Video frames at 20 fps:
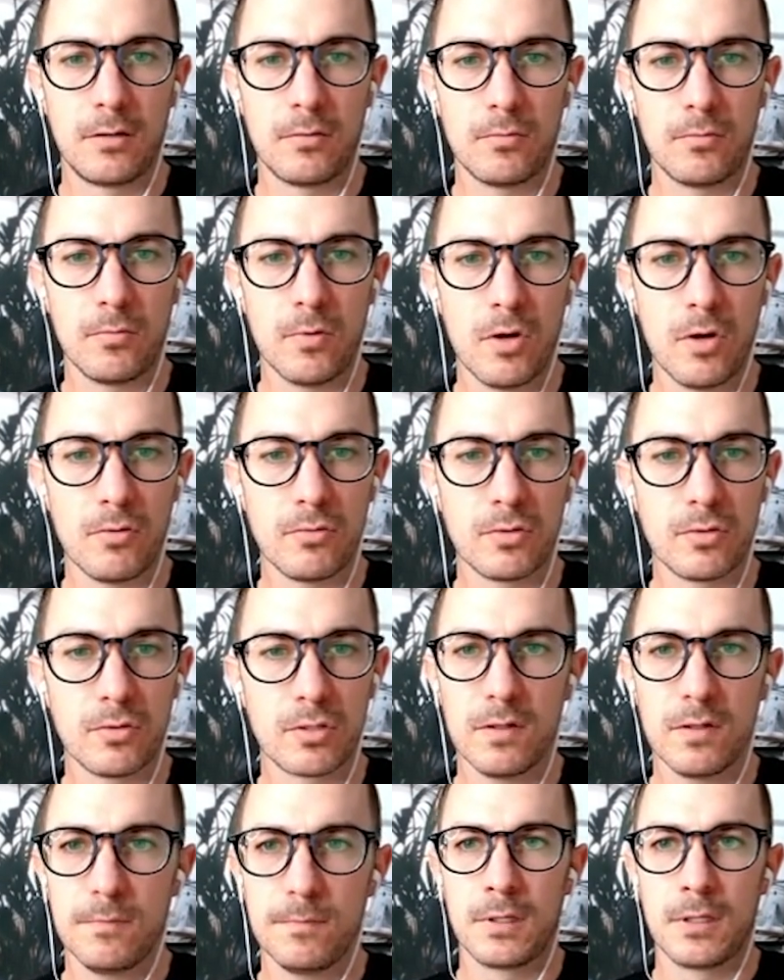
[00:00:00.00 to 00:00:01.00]

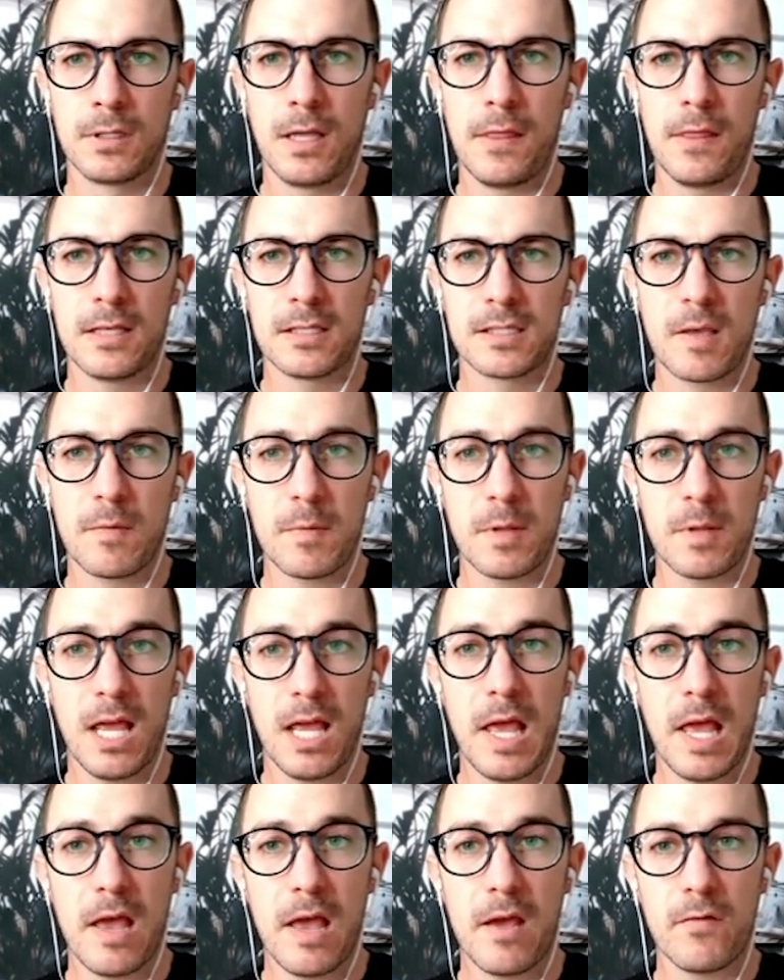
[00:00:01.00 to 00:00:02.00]
Roseville. And then something
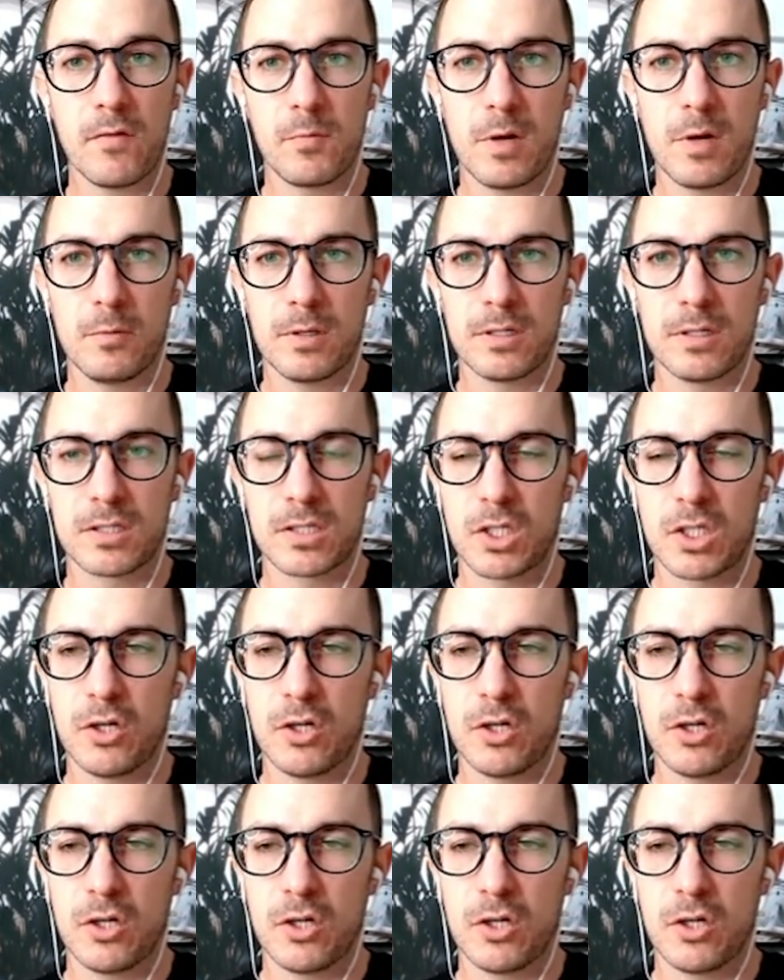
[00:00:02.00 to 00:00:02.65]
everybody wants to know